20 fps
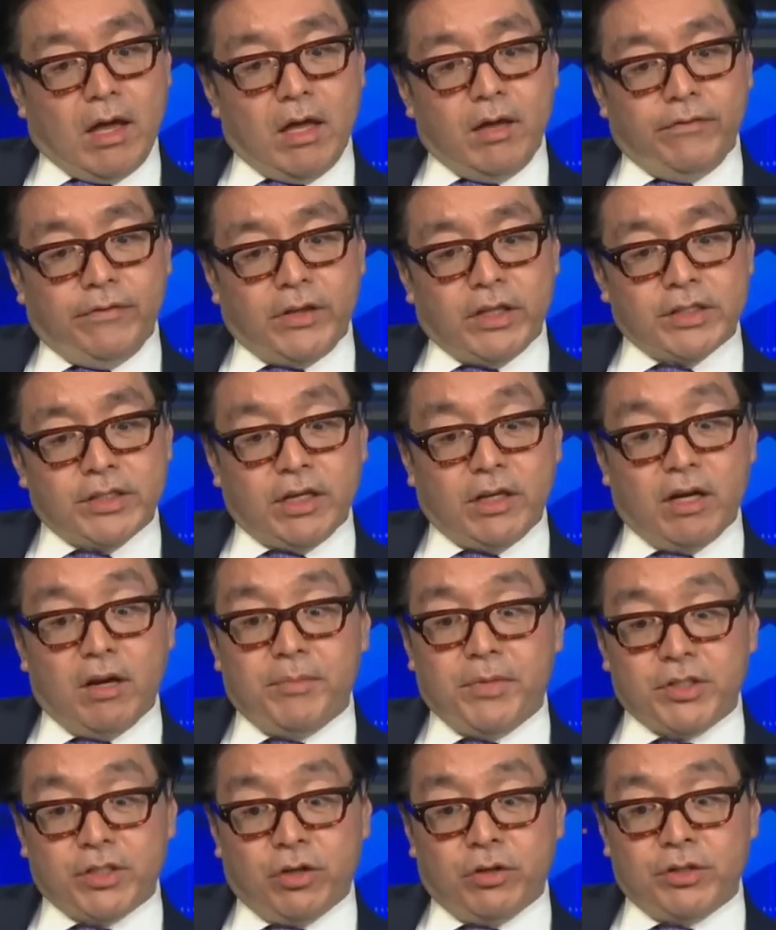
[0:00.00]
if, let's say,
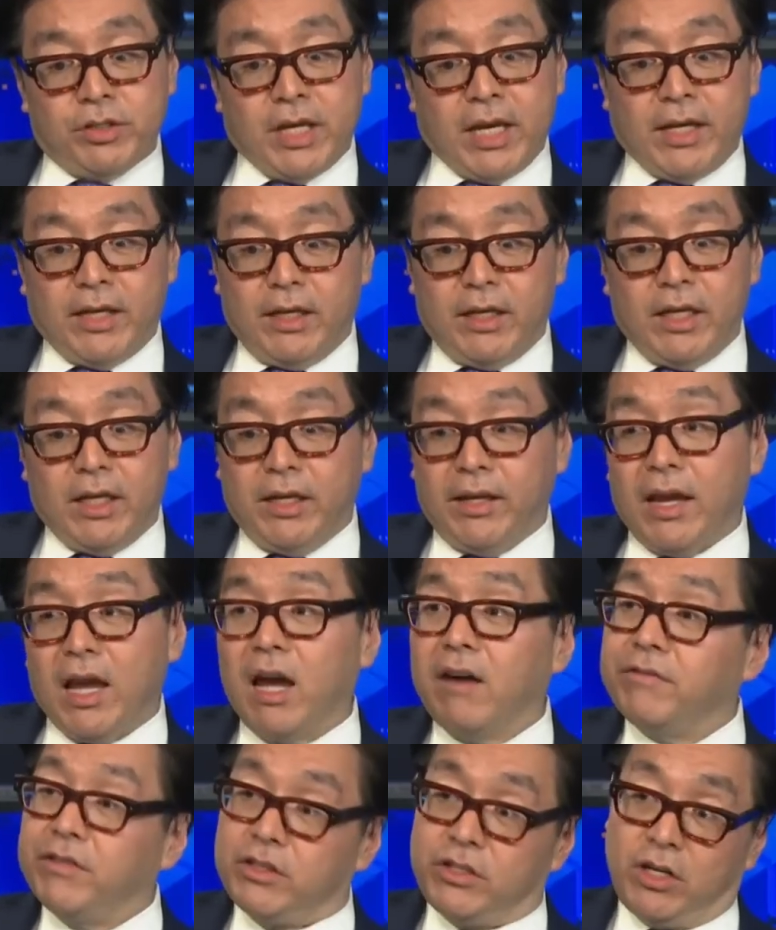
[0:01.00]
companies are eating
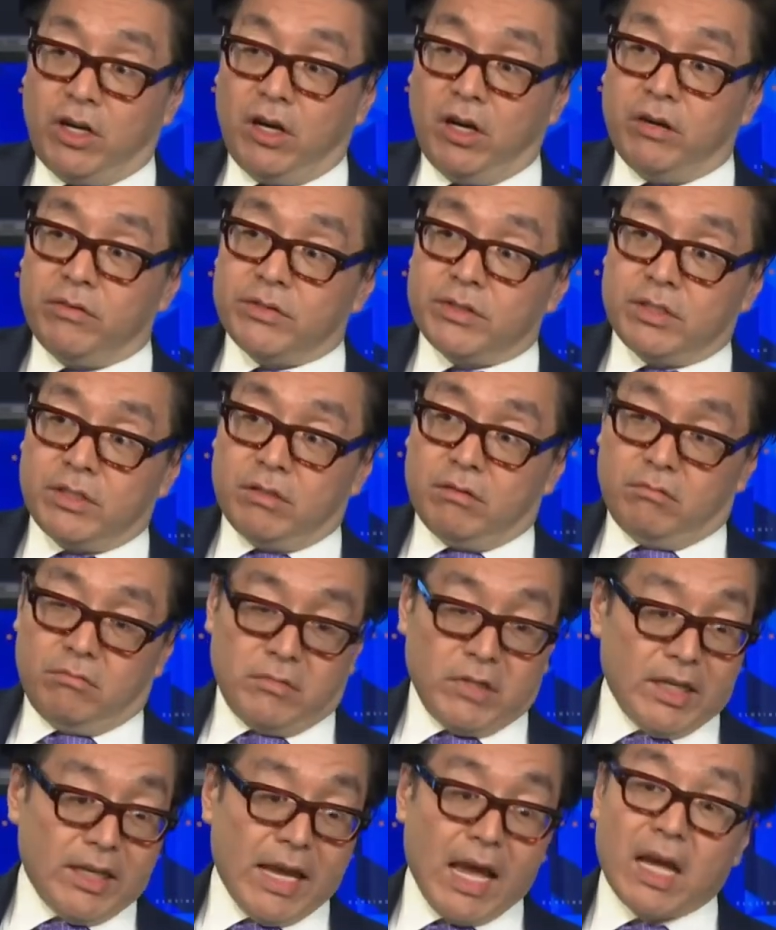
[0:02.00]
half the tariffs,
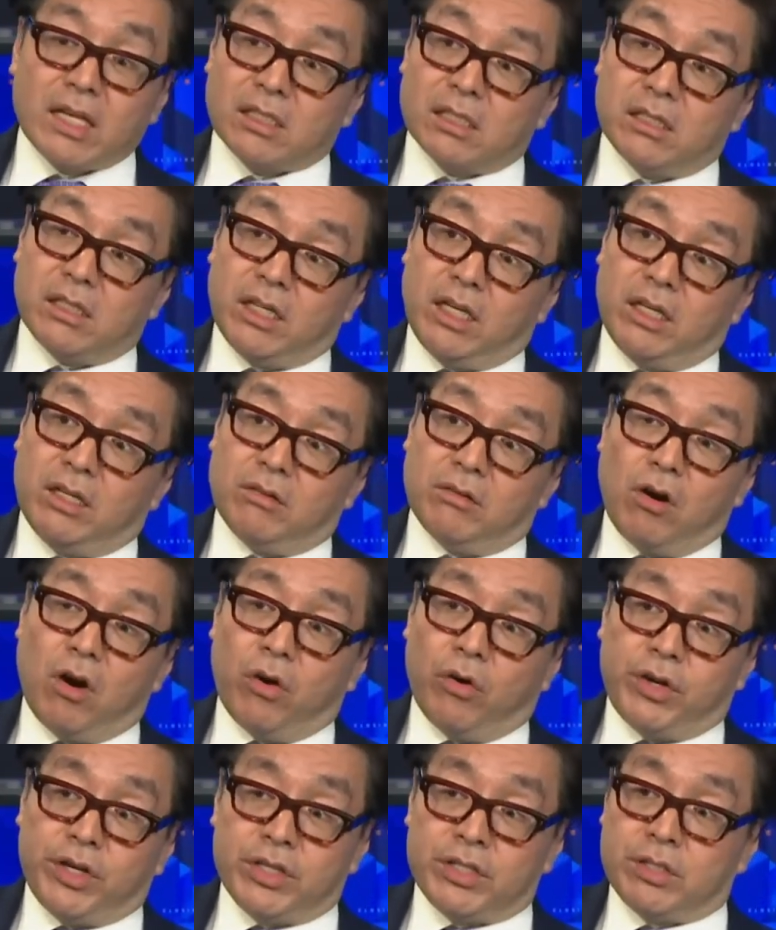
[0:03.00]
the gasoline
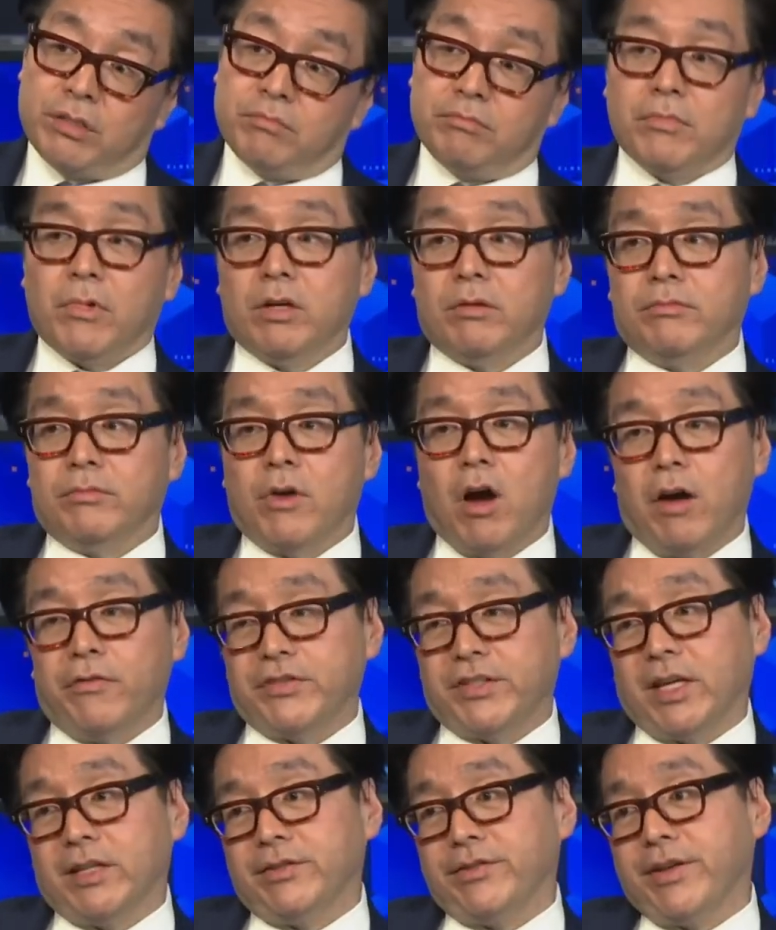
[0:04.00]
already
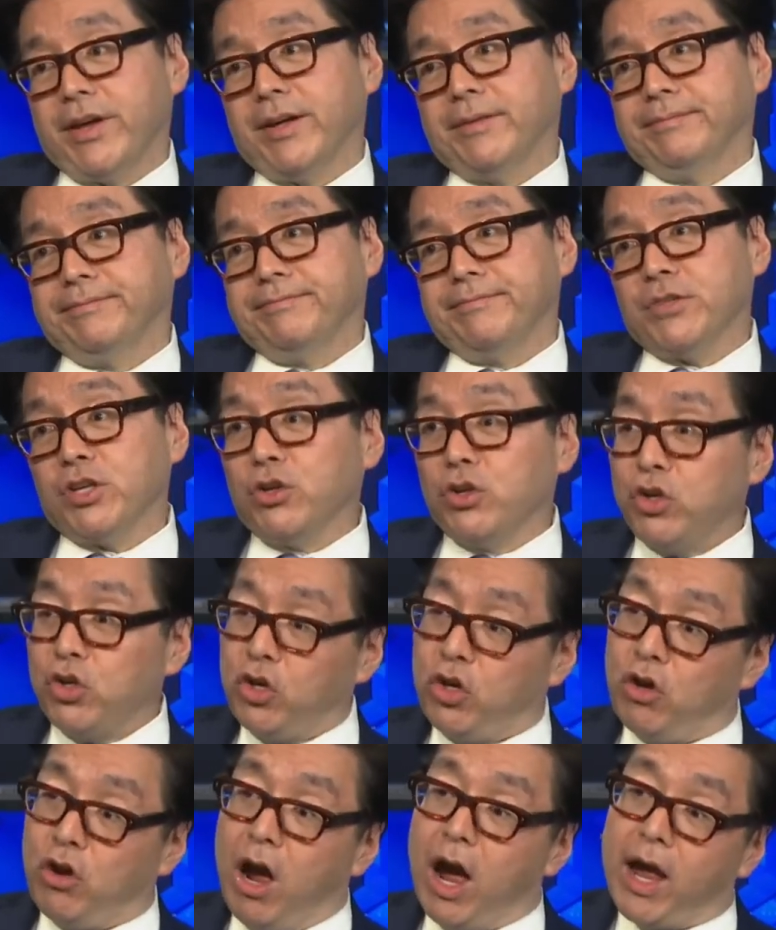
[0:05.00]
offsets that. So
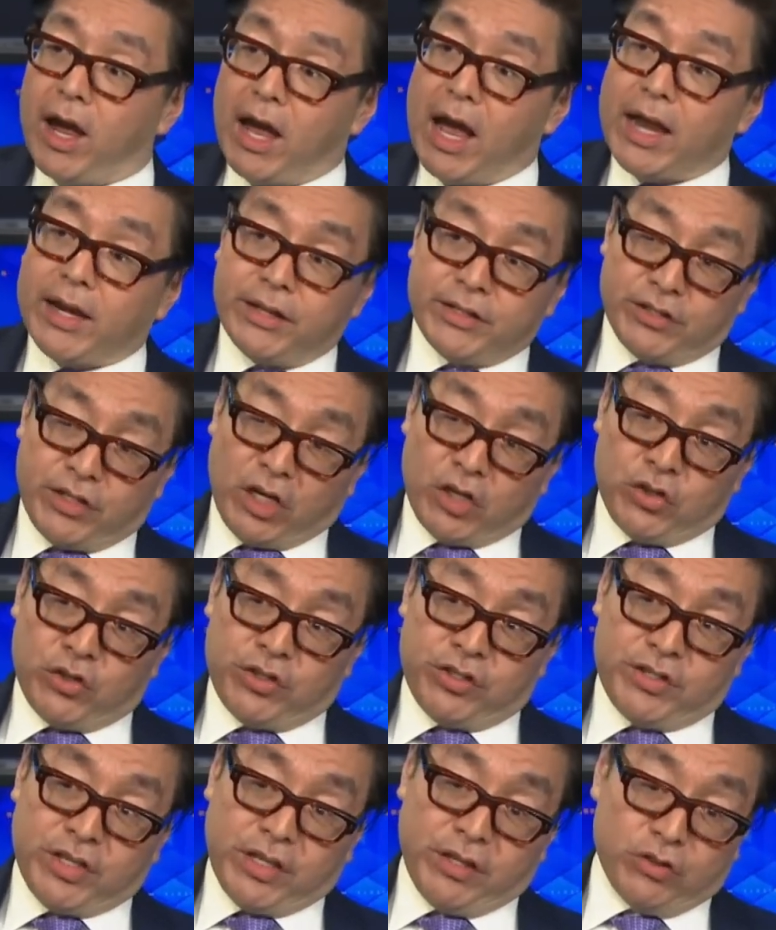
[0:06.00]
I'd
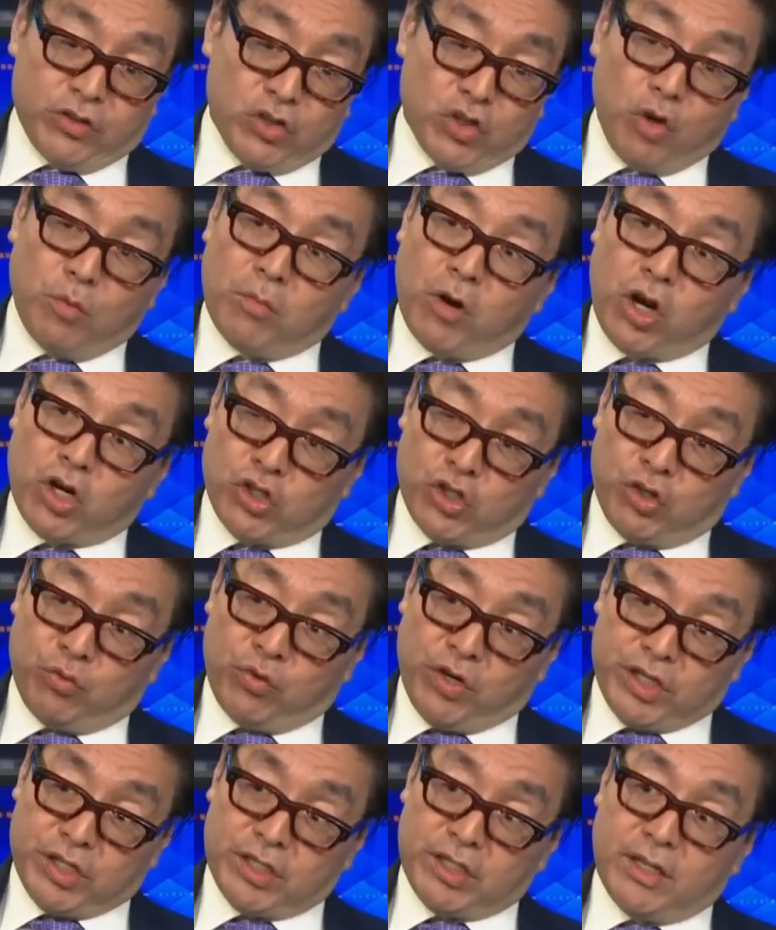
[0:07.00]
actually say there's no margin
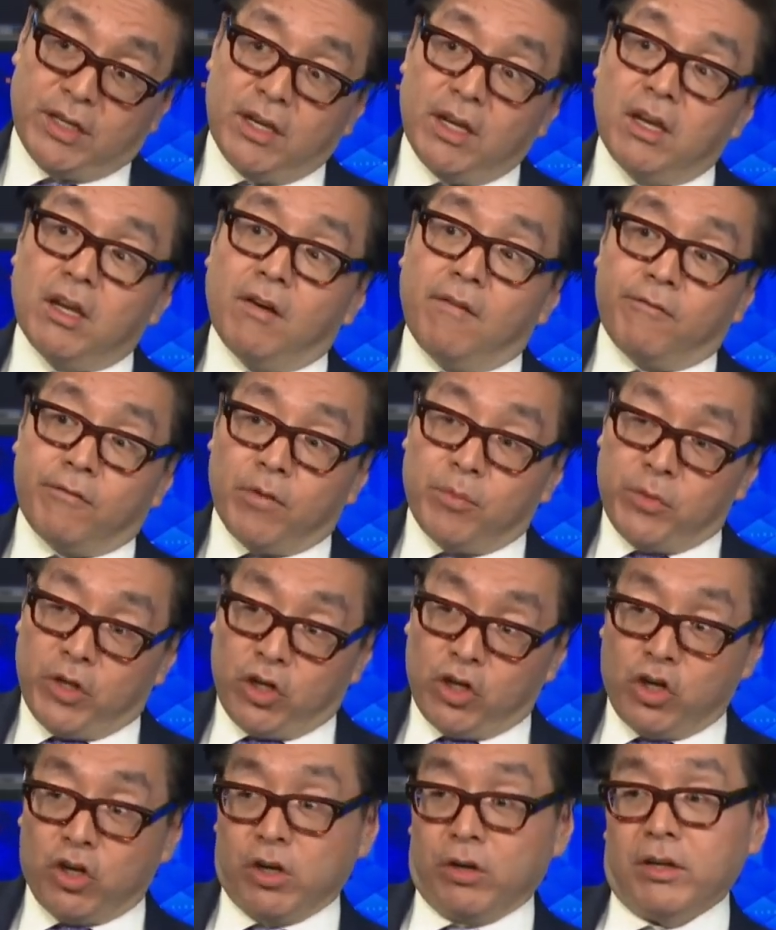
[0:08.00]
risk from the
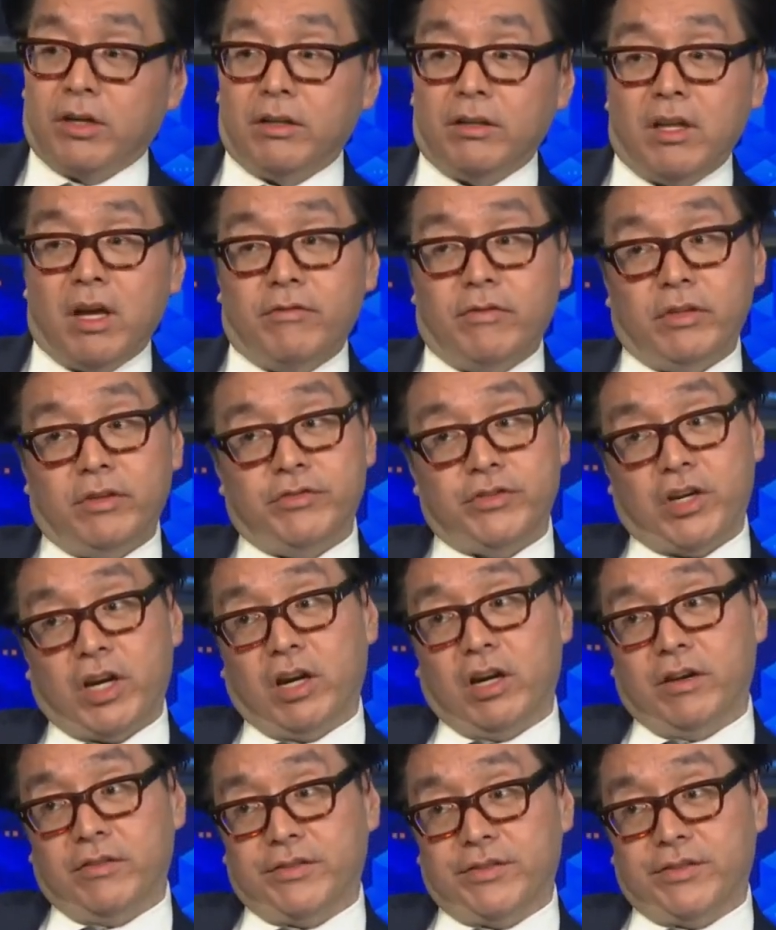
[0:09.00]
current level of tariffs.